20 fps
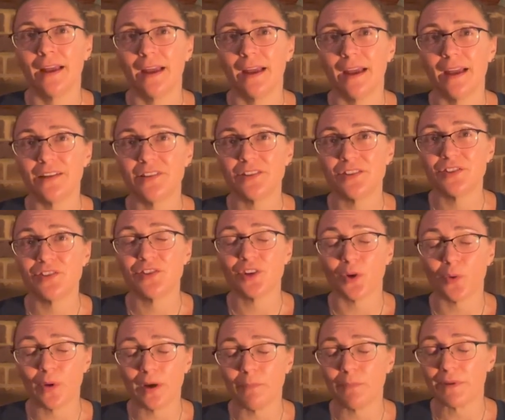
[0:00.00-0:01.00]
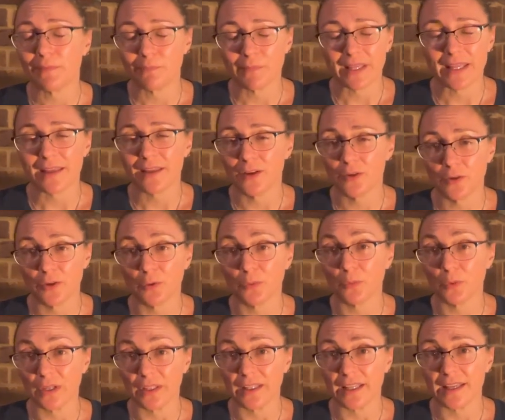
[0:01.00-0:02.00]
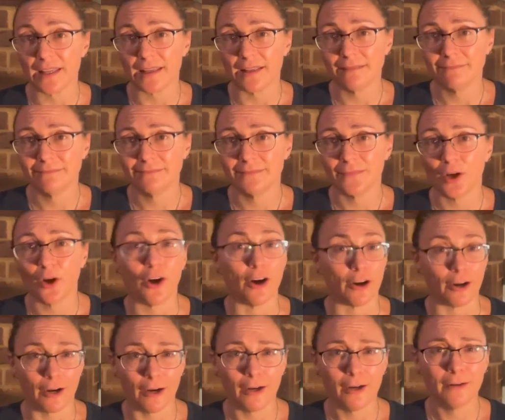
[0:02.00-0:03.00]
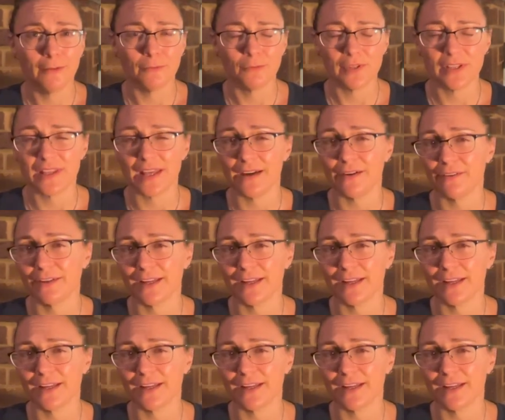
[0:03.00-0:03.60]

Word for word: and just show up and be who you really are without